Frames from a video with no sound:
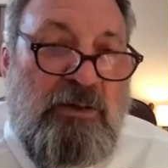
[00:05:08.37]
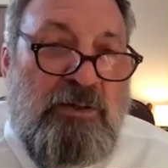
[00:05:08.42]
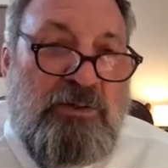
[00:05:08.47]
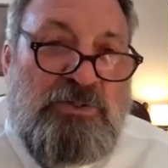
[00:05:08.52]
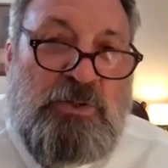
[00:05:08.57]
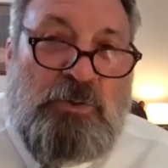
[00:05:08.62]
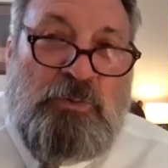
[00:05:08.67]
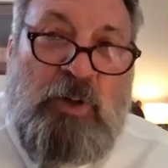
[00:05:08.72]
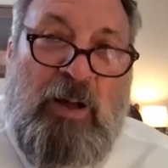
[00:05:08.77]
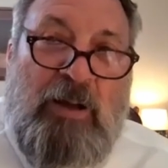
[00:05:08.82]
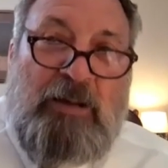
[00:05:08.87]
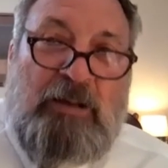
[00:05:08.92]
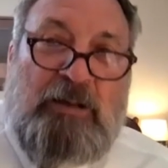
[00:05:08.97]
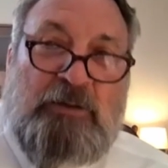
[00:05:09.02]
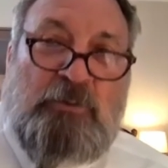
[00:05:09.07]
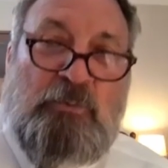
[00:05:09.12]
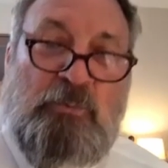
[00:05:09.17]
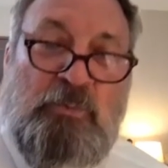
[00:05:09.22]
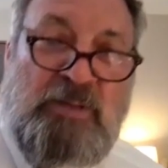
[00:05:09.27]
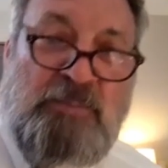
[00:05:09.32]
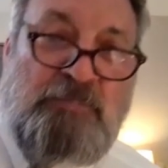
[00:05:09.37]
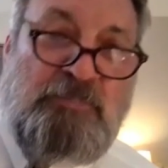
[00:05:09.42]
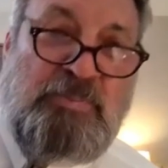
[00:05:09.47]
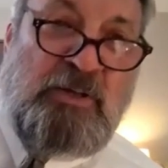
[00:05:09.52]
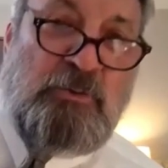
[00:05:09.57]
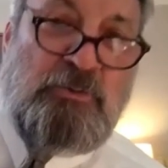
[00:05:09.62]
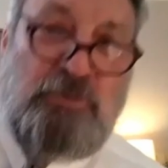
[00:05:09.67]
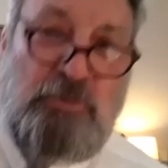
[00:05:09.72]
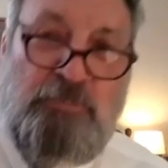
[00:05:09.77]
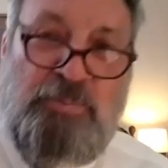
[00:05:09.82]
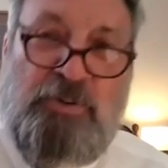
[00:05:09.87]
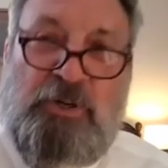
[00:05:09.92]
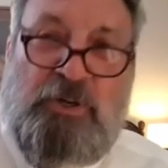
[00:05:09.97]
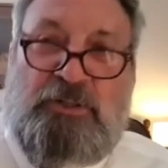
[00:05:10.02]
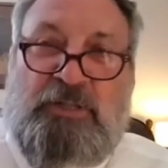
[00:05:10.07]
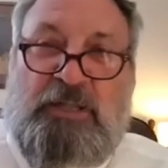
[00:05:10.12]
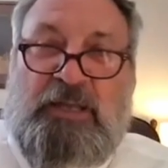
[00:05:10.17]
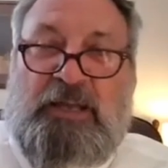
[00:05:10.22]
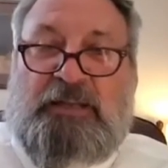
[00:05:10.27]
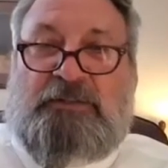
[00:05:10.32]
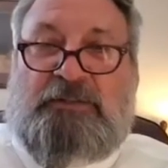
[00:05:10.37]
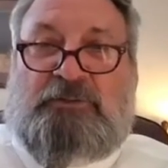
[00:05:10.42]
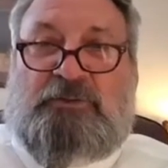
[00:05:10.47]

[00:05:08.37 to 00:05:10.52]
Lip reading: So now how do we build upon that?